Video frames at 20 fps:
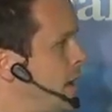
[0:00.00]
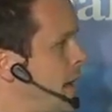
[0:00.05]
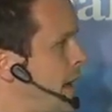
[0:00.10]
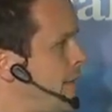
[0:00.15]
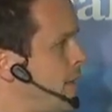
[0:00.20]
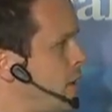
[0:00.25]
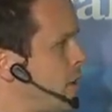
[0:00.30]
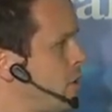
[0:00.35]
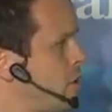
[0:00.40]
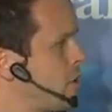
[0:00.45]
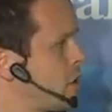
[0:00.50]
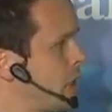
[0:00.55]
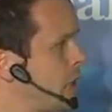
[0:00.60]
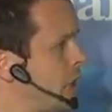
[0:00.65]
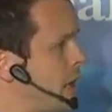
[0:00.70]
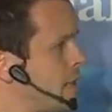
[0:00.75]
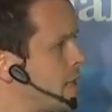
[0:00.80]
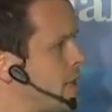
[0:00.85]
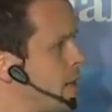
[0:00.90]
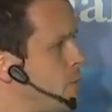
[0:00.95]
And then I usually
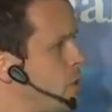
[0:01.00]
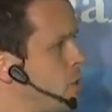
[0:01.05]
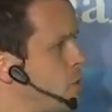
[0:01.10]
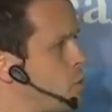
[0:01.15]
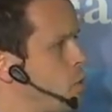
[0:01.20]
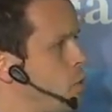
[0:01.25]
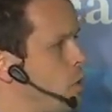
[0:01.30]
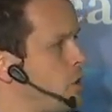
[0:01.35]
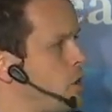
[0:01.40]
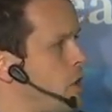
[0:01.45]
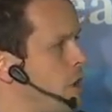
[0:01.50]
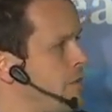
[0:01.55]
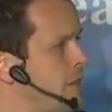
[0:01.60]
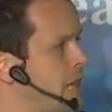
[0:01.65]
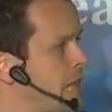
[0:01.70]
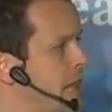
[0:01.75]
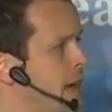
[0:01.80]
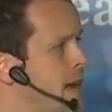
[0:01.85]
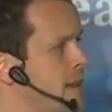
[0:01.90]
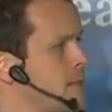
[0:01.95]
like someone who's worked over
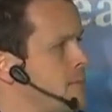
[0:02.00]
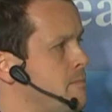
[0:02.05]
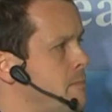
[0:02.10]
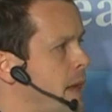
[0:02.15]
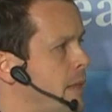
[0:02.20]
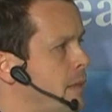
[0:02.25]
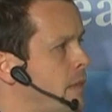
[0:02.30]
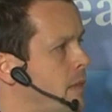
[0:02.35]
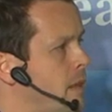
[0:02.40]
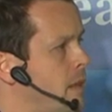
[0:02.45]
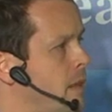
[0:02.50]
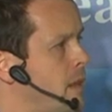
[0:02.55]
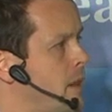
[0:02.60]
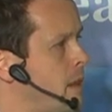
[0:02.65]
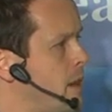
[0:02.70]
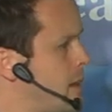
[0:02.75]
the last month.